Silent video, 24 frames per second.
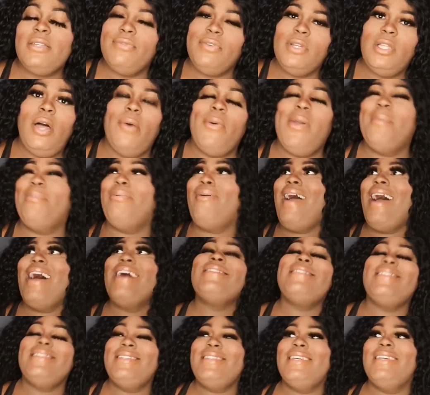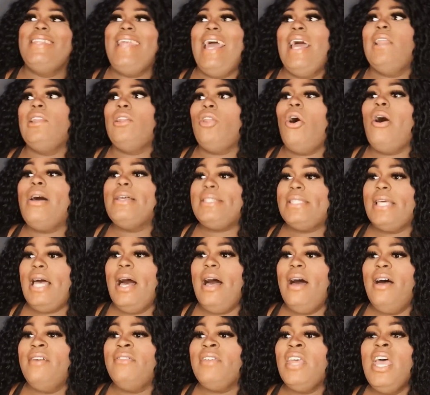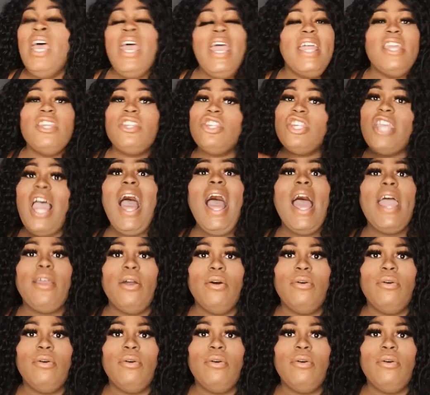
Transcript: processing that loss of his child,